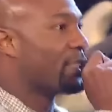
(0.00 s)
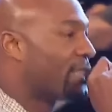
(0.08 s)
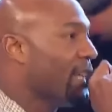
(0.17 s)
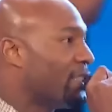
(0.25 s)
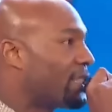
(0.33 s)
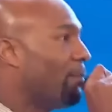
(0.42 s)
to
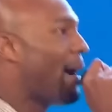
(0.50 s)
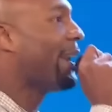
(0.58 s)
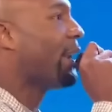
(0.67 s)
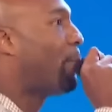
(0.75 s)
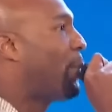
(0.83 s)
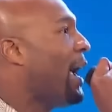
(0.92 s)
send
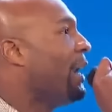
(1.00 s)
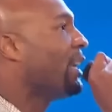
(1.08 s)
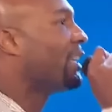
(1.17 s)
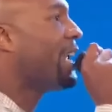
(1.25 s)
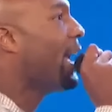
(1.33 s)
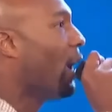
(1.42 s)
somebody to pay
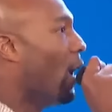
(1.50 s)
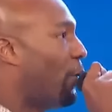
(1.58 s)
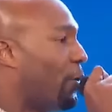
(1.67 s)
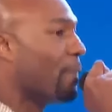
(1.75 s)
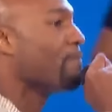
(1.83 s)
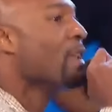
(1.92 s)
the debt off.
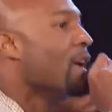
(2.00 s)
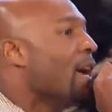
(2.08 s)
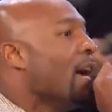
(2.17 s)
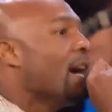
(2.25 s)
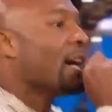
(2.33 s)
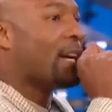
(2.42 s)

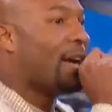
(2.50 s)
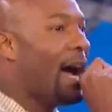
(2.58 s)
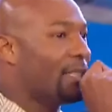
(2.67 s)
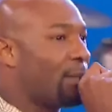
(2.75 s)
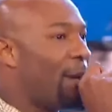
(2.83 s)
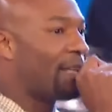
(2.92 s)

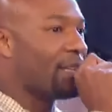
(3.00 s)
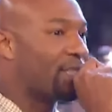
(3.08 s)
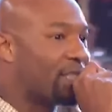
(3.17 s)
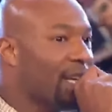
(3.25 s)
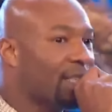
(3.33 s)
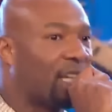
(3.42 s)
God's about to
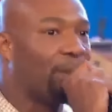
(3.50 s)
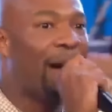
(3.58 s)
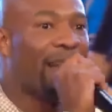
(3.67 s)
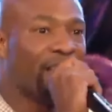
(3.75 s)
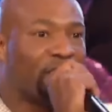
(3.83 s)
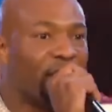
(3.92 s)
send
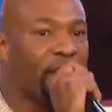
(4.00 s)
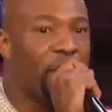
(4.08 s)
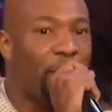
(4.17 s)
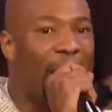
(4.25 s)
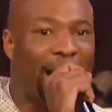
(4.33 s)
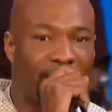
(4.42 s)
somebody to send
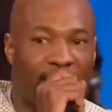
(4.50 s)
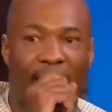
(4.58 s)
you back to